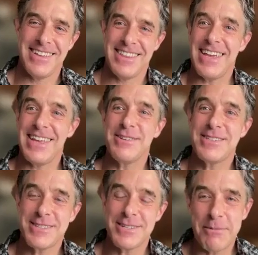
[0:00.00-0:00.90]
Thank you
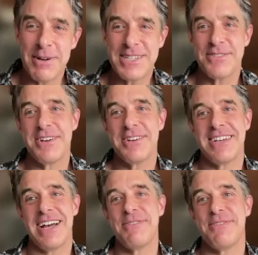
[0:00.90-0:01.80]
so much for your
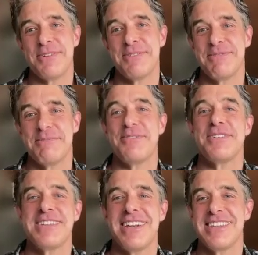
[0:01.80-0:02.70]
time and for
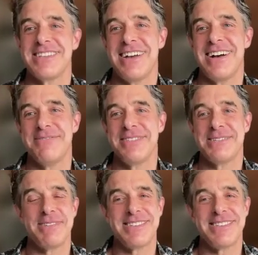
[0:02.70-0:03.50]
setting this up. It's been